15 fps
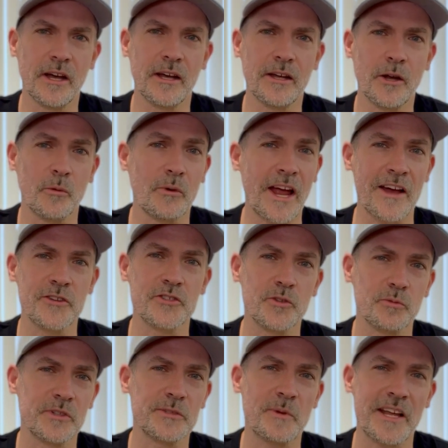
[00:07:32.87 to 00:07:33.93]
arousal
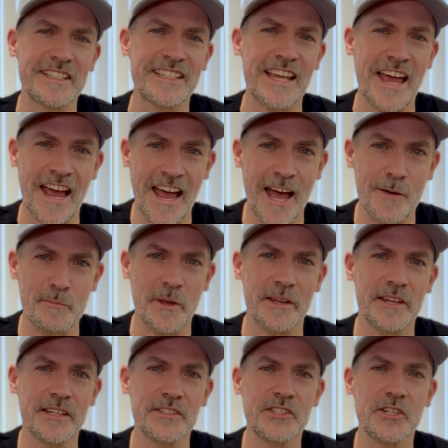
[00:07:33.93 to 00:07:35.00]
response happen.
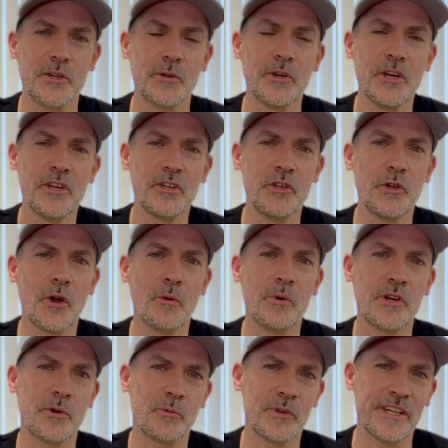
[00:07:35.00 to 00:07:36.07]
And so you don't
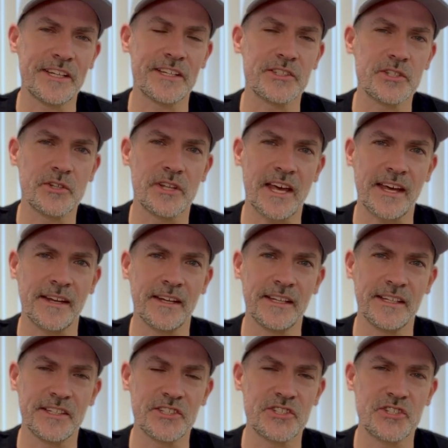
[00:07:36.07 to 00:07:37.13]
want to read into that.
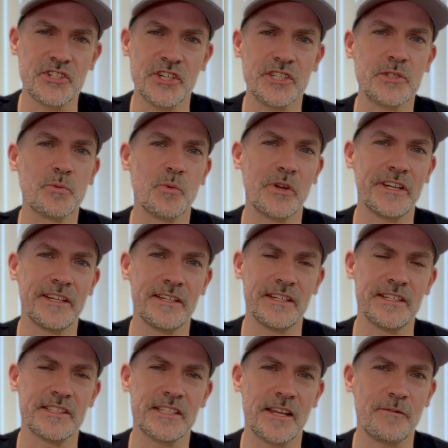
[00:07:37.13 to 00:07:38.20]
It is just what it
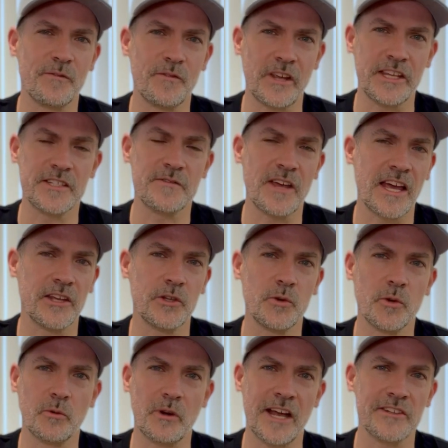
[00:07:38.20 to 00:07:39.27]
is. At face value,
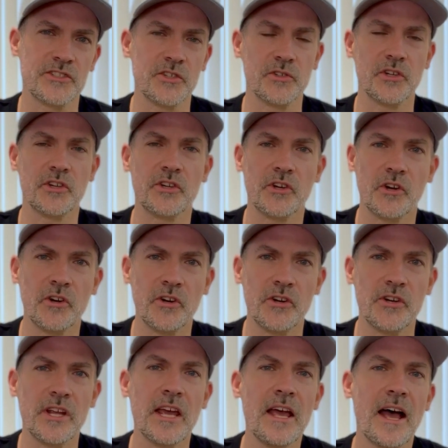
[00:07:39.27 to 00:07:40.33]
arousal
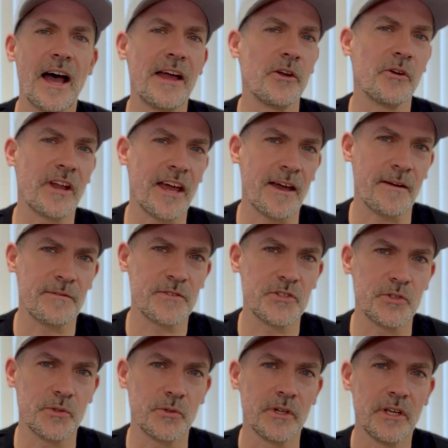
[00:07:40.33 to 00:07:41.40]
occurred. I don't have
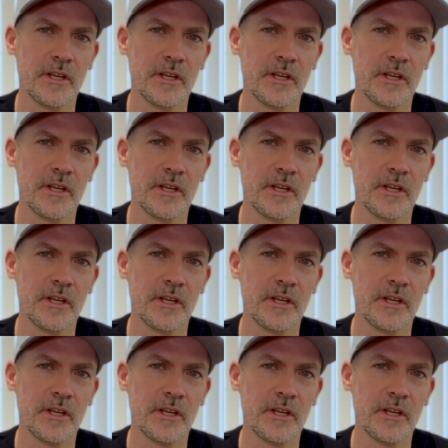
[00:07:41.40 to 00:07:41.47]
to